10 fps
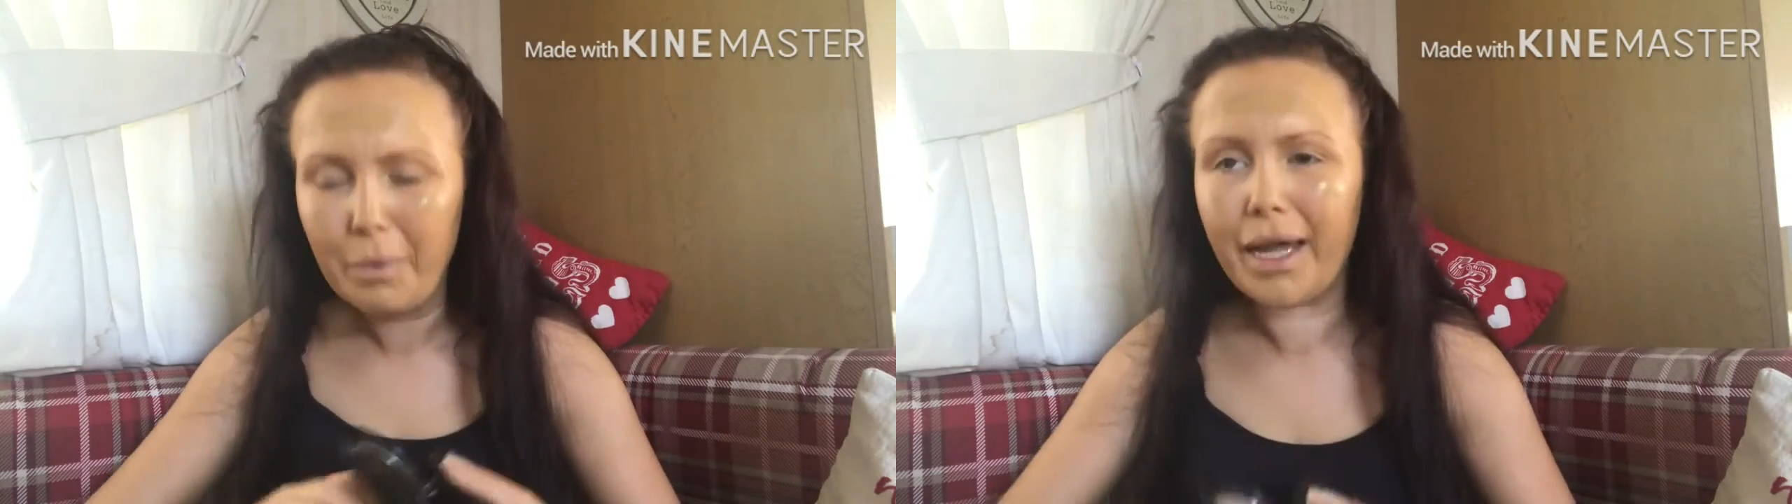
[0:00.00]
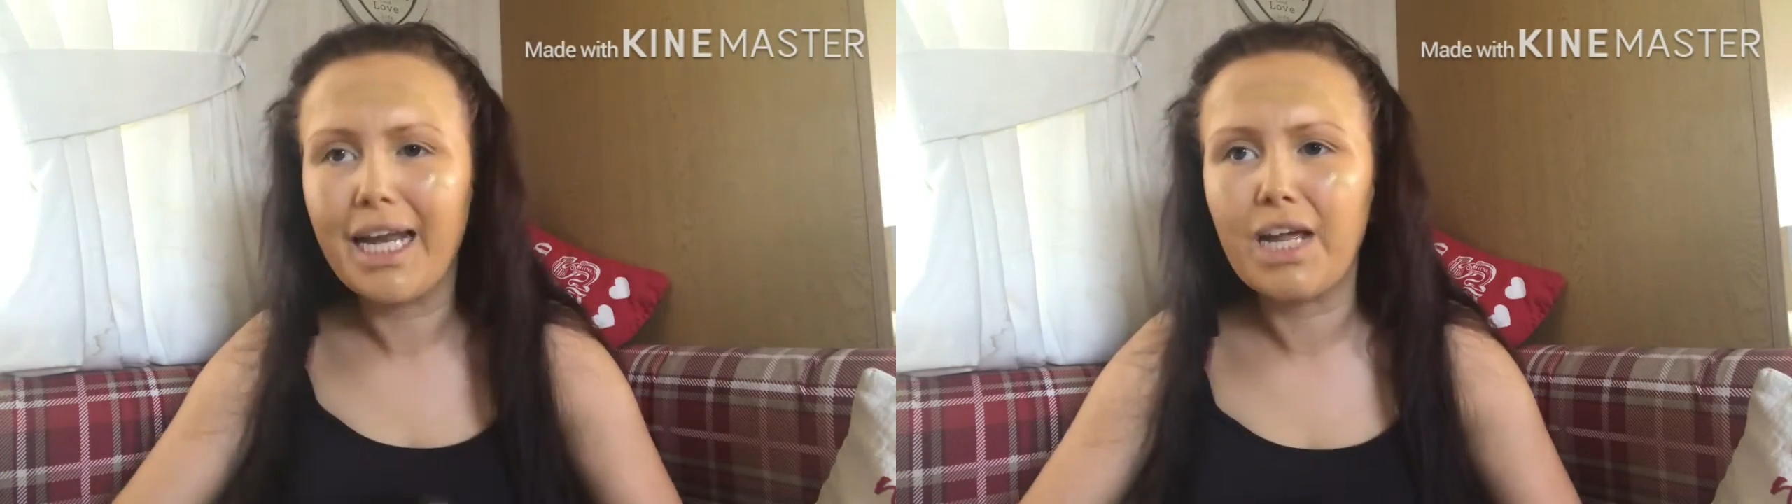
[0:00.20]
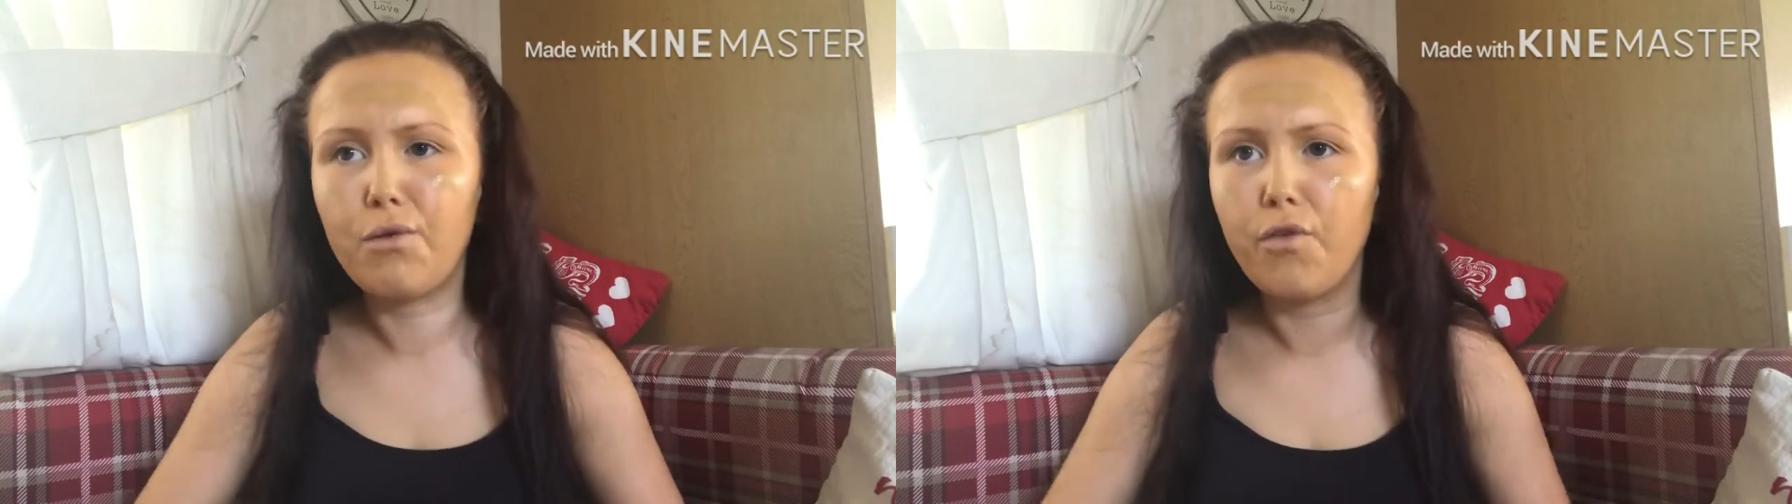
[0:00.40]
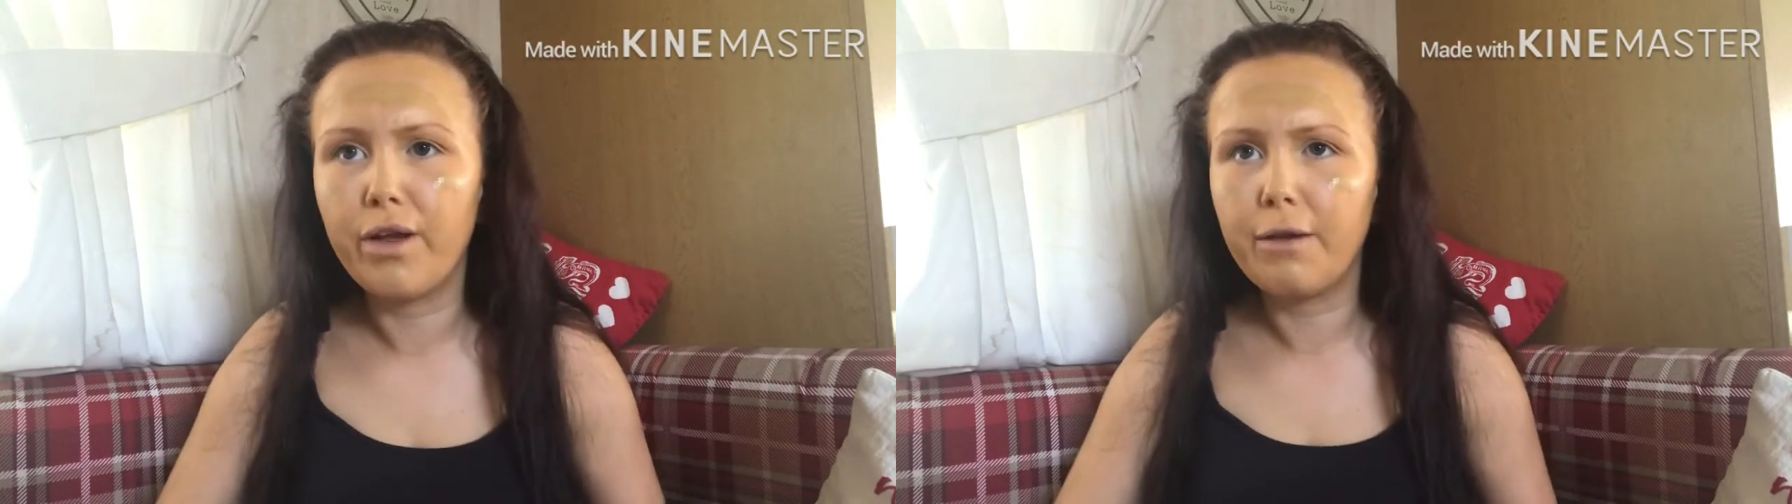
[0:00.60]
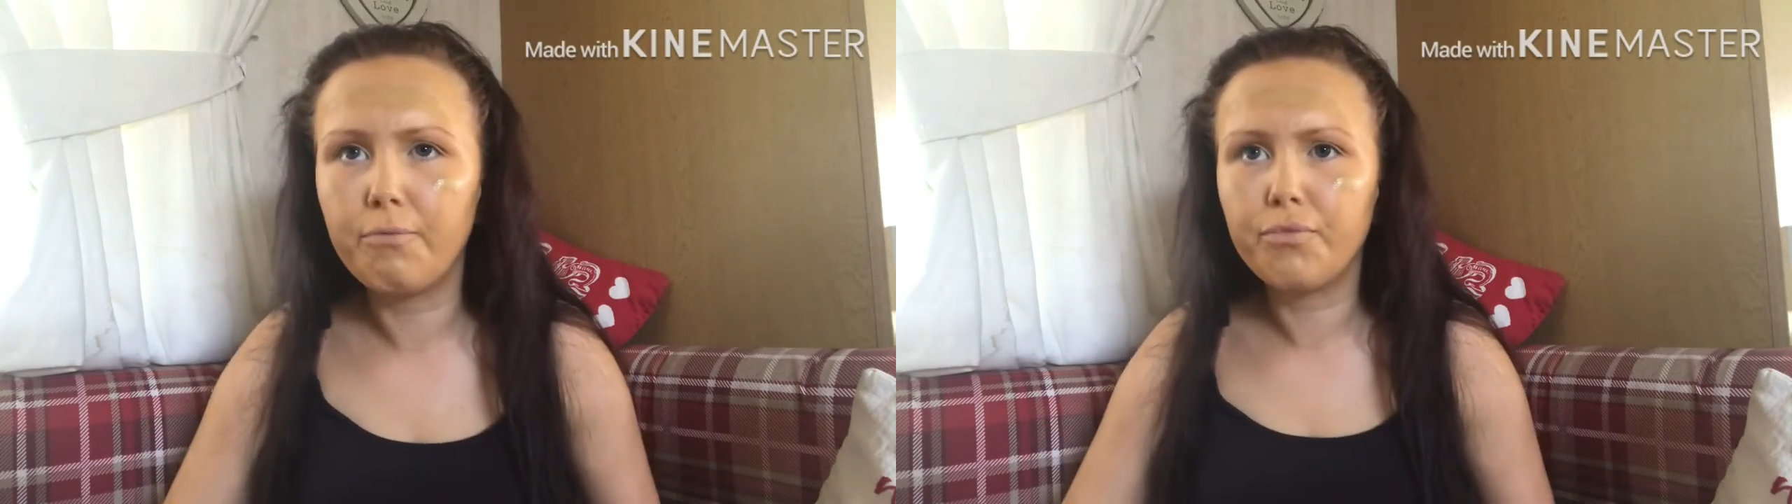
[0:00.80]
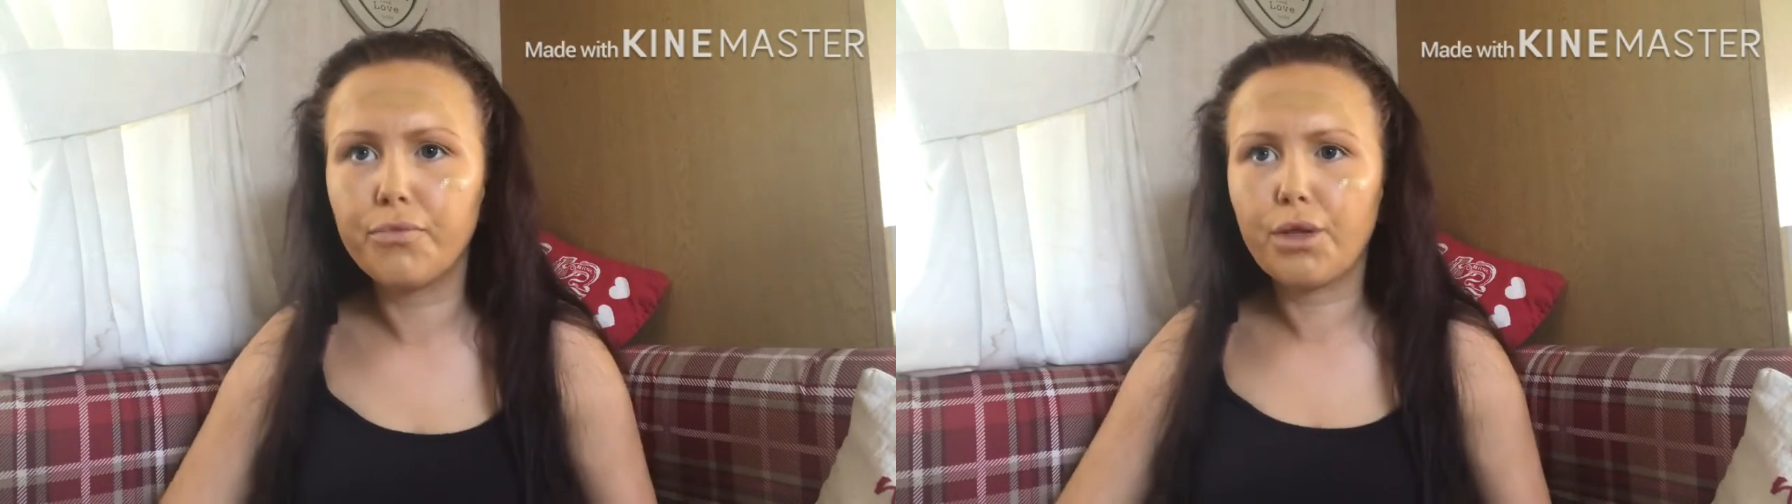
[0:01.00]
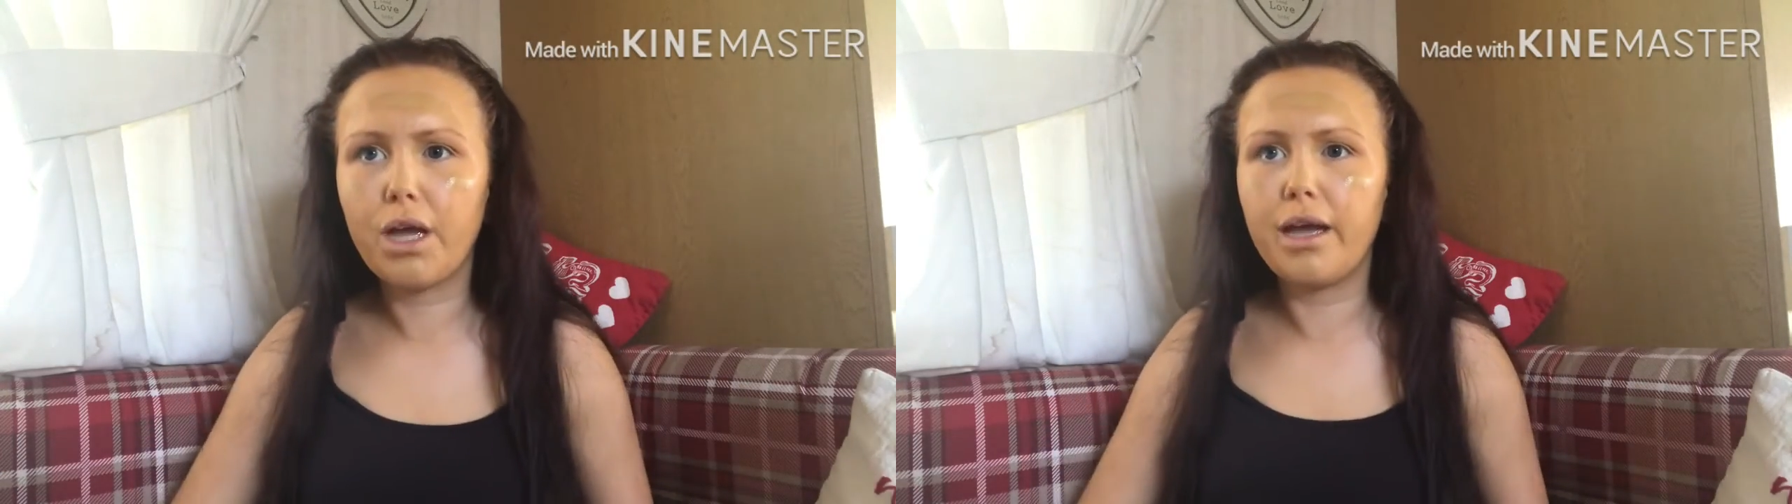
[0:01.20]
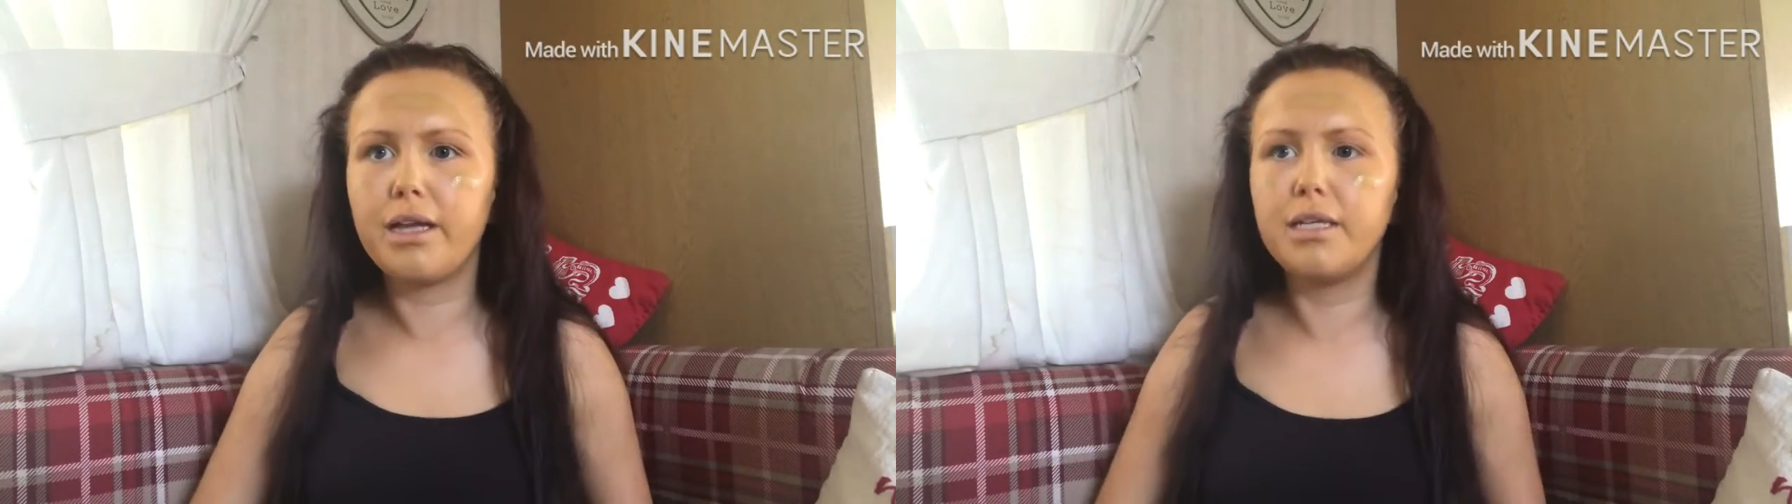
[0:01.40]
blend everything
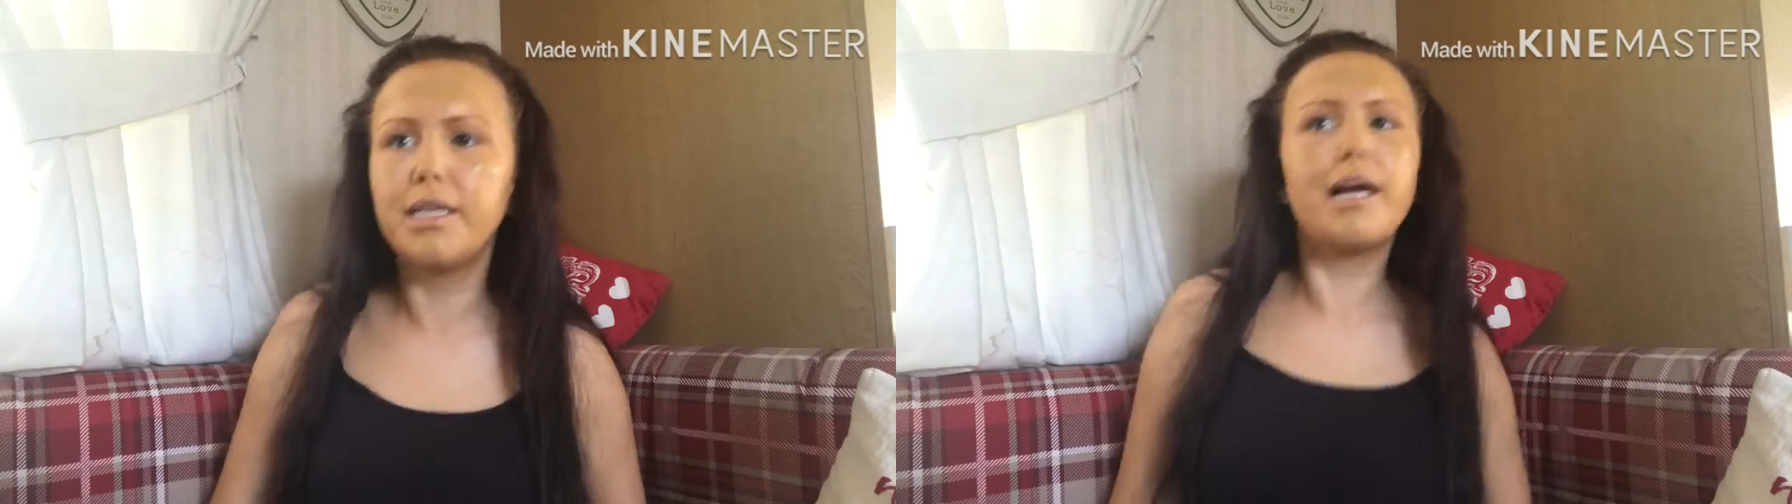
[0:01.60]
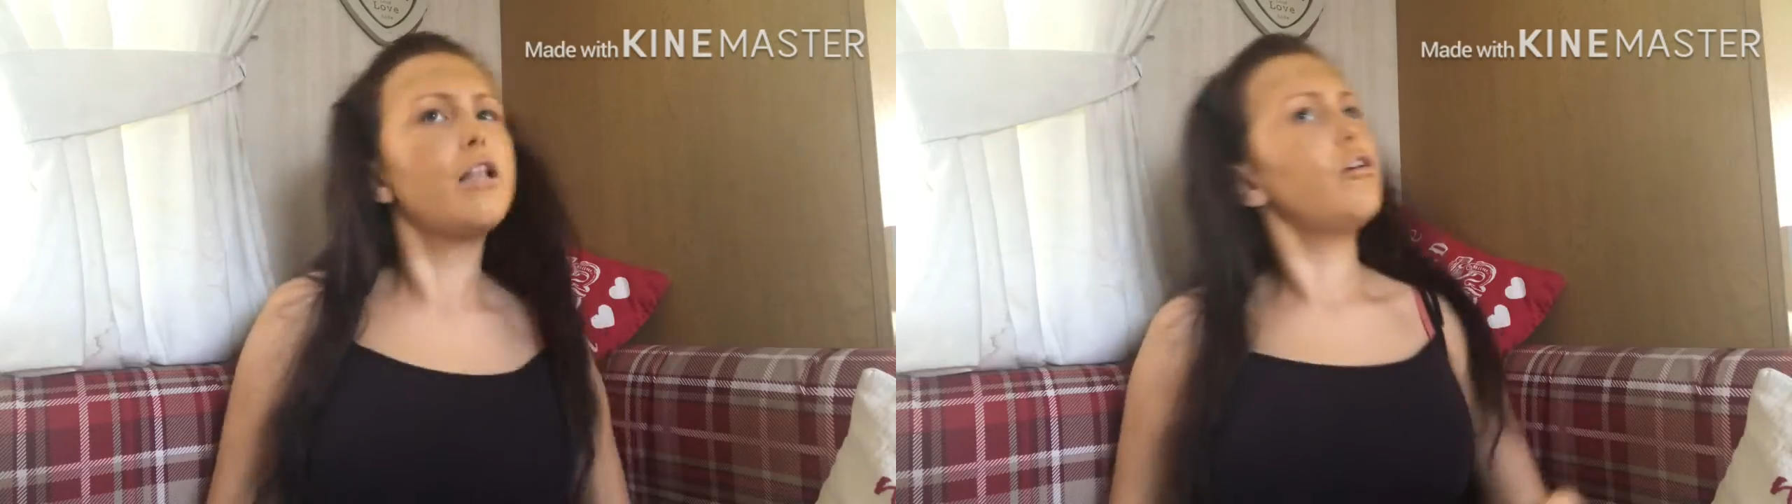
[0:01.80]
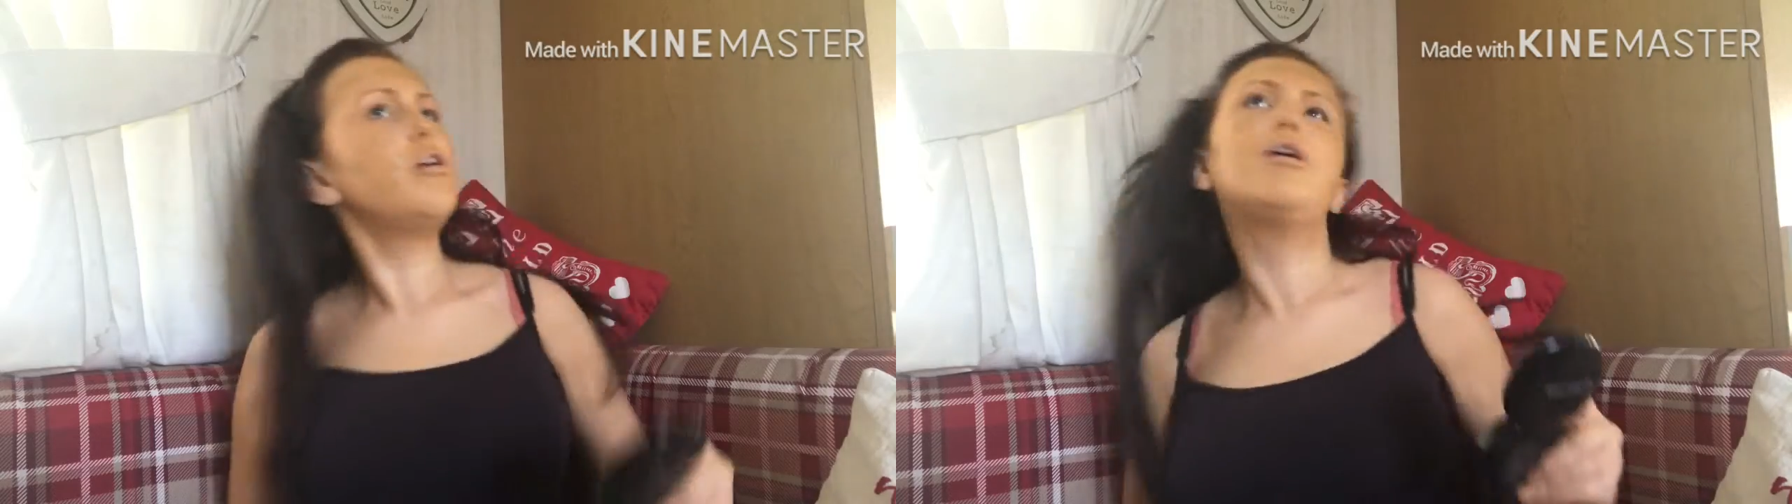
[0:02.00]
in together.